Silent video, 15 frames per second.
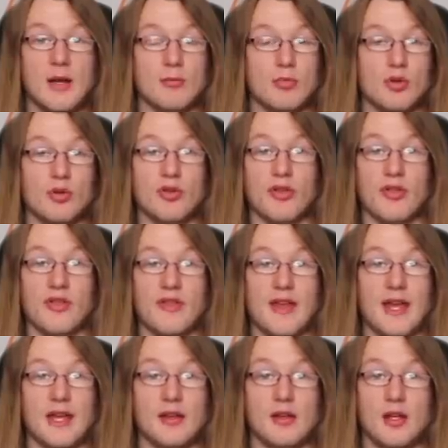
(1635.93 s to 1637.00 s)
but other than
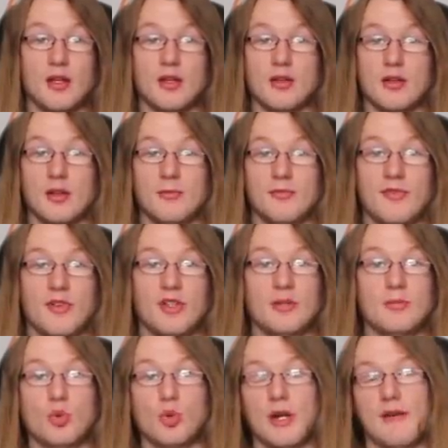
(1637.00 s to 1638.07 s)
that, I'm finding
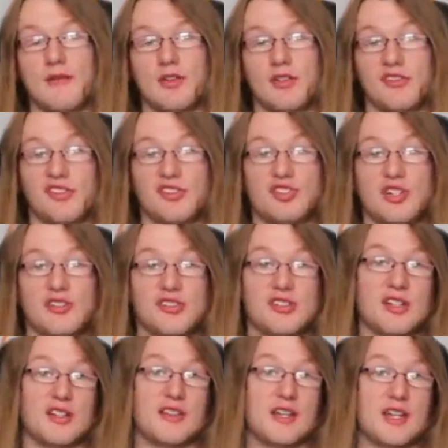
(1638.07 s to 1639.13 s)
more evidence suggesting
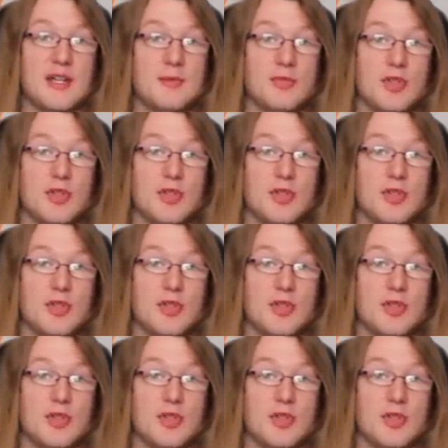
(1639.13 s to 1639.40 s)
that the name